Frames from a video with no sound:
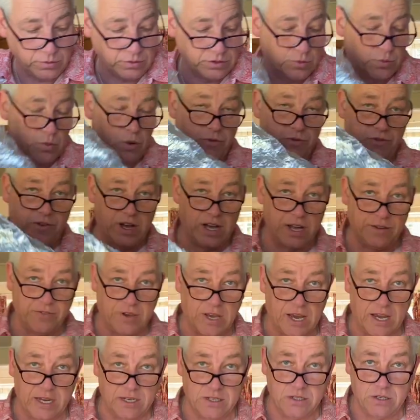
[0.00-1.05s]
is what Five
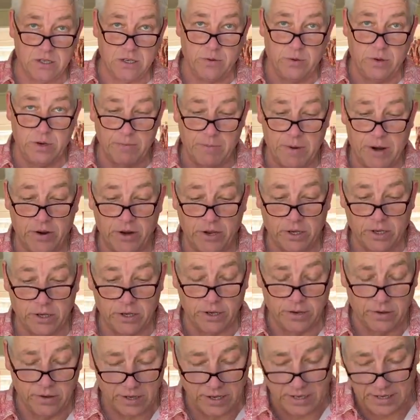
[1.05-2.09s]
Guys do in America,
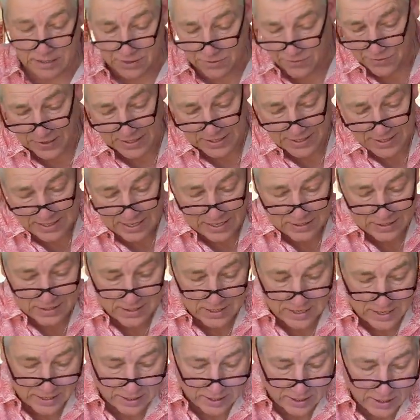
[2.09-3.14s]
and it's
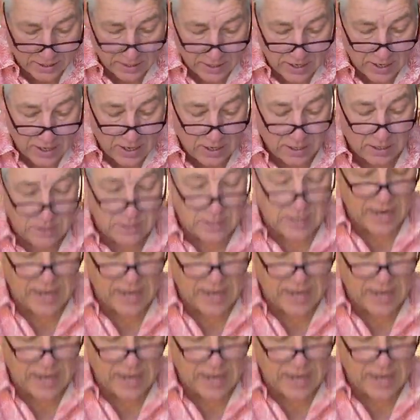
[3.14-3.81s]
fantastic, because it